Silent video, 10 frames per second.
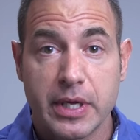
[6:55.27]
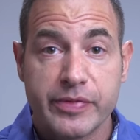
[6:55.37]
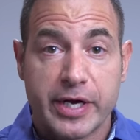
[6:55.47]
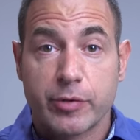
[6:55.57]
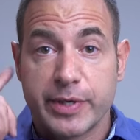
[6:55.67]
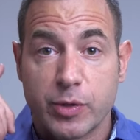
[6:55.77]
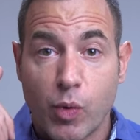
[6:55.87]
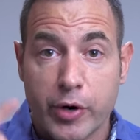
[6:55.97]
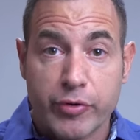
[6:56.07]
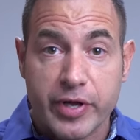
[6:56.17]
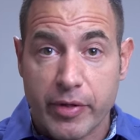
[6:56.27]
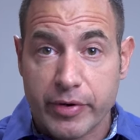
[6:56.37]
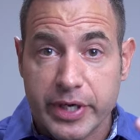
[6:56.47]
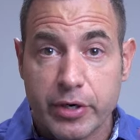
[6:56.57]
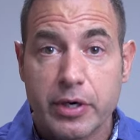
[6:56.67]
That could be in one or the other
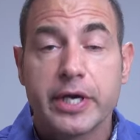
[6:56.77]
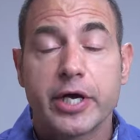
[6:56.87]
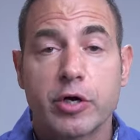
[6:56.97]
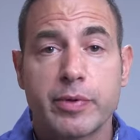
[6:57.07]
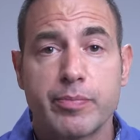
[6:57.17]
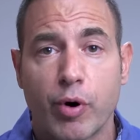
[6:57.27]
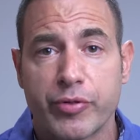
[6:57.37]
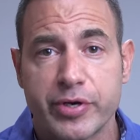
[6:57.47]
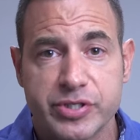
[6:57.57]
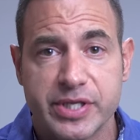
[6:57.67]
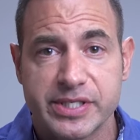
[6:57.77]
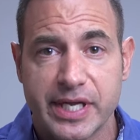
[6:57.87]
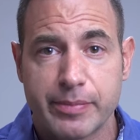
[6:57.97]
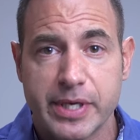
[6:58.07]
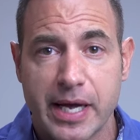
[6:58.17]
ear. It could be both ears at the
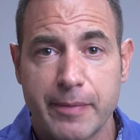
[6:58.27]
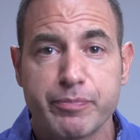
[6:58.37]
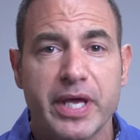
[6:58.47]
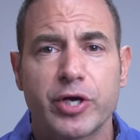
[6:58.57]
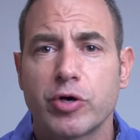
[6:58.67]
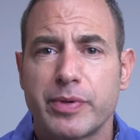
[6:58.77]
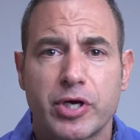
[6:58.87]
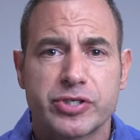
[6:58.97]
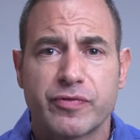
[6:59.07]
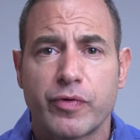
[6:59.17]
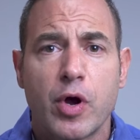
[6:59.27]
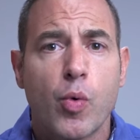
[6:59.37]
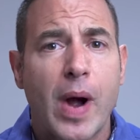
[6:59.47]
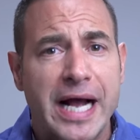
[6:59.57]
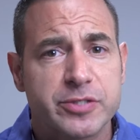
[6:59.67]
same time. It could be because of
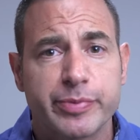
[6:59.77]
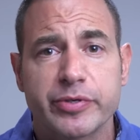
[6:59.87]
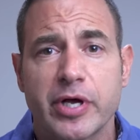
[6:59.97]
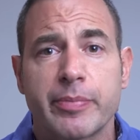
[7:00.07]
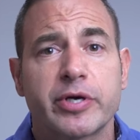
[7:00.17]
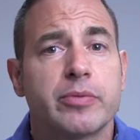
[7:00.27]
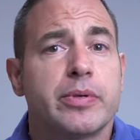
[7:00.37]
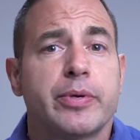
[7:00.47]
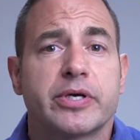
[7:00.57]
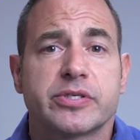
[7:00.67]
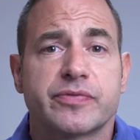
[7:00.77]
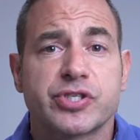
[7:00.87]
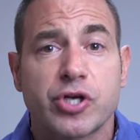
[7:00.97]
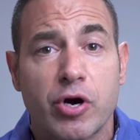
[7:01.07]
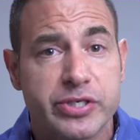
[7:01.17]
wax buildup. It could be because of
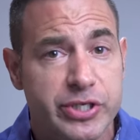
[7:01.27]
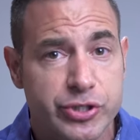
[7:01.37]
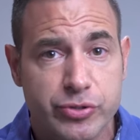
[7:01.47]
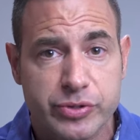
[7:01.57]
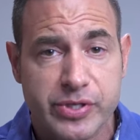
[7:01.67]
scar tissue